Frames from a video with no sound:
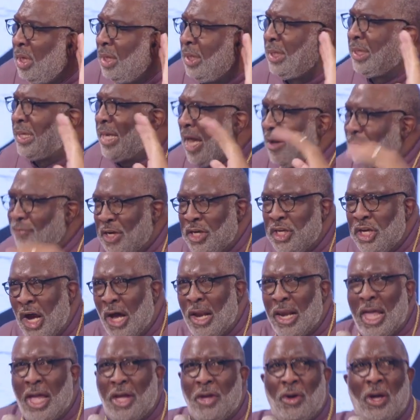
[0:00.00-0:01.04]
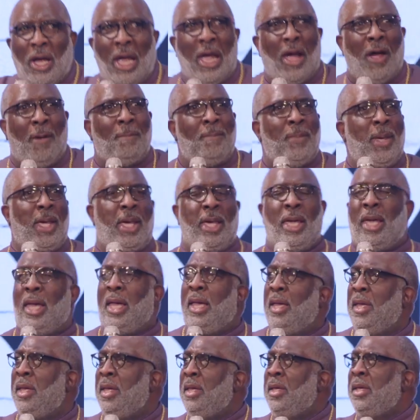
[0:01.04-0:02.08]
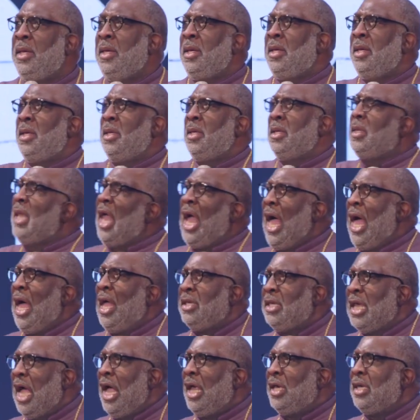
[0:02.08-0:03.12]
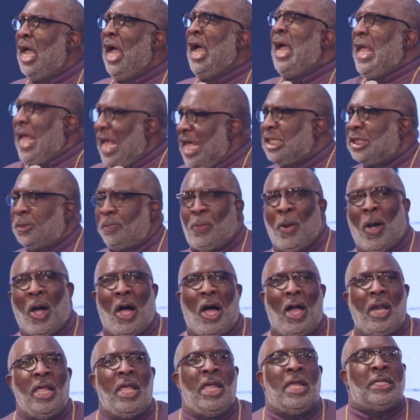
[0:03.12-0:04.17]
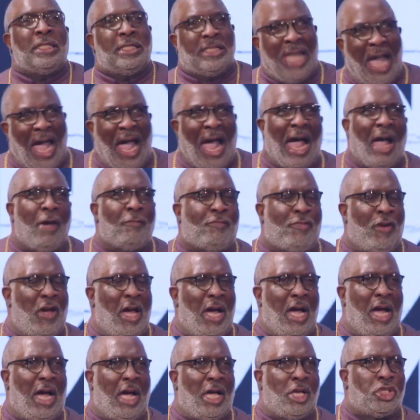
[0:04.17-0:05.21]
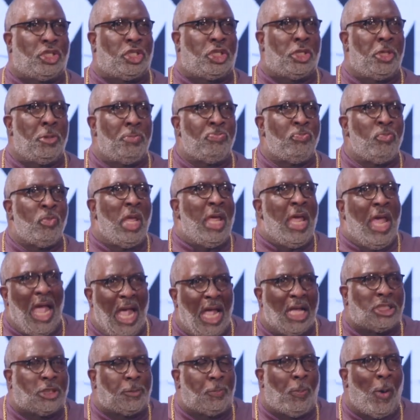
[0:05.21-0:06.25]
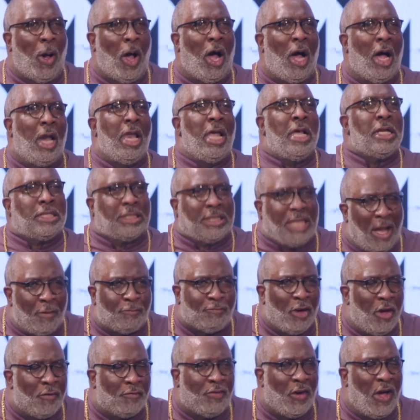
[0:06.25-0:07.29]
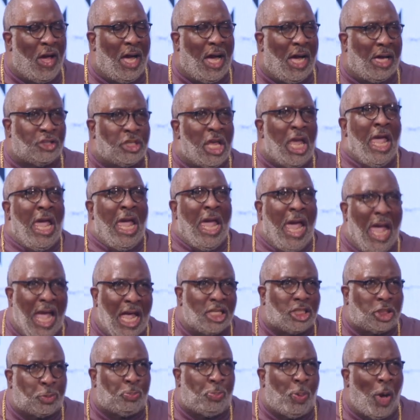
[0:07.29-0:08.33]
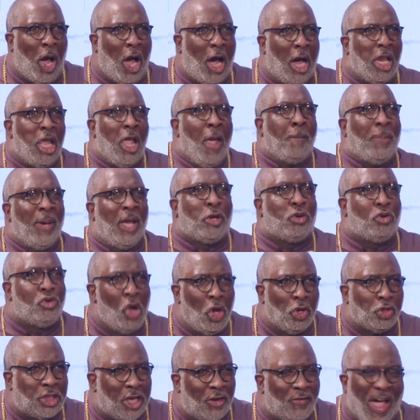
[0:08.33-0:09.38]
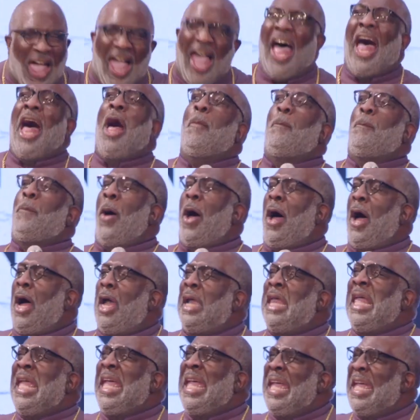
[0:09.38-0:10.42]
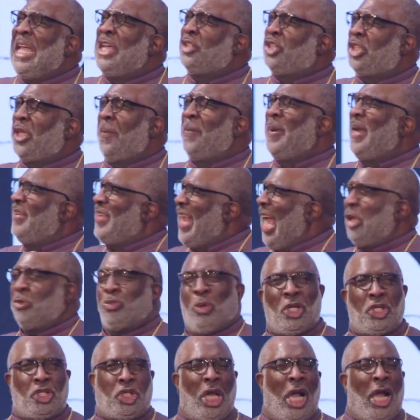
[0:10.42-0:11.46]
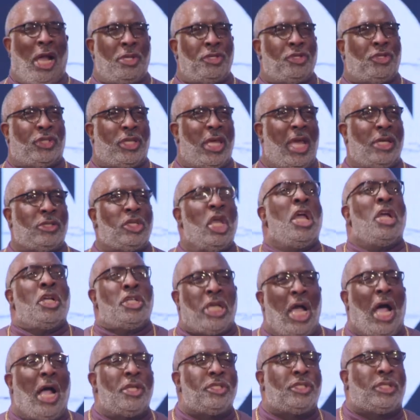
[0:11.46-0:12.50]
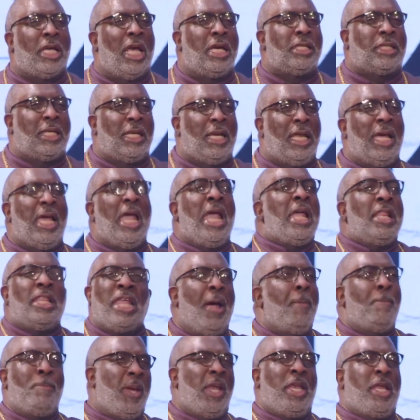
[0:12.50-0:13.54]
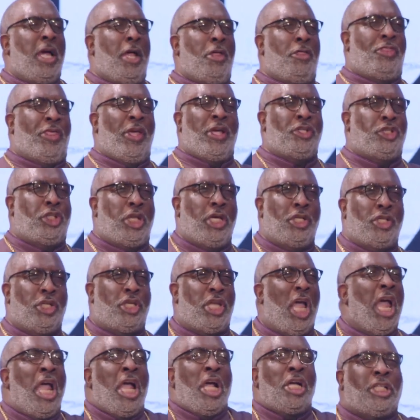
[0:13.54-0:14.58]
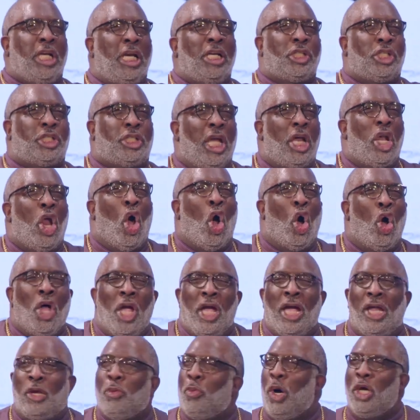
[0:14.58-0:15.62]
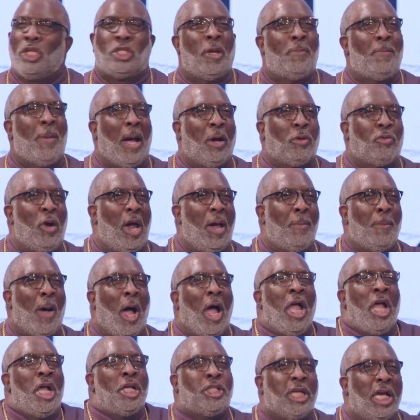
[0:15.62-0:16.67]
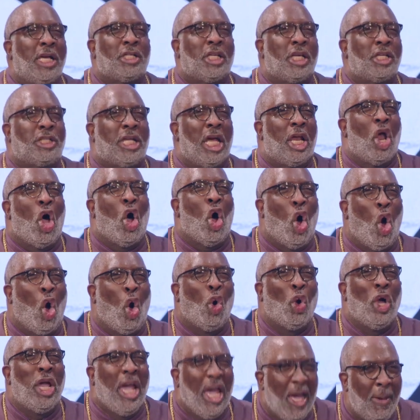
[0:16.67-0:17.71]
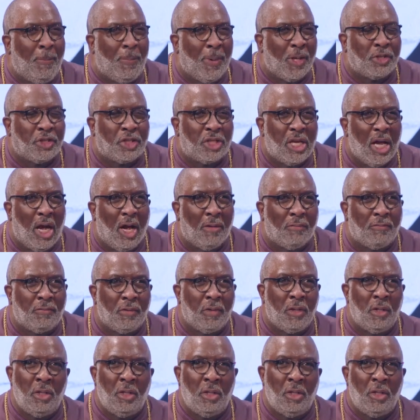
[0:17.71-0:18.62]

Kevin, y'all ain't gonna help me here. No, no, no, his part died for us. His part, suffer for us. His part, be crucified. Our part is to believe. That's what John says. John says, Lee, there are many other things Jesus did. Jesus did, a, in the words of my grandma, Jesus did a whole heap of stuff.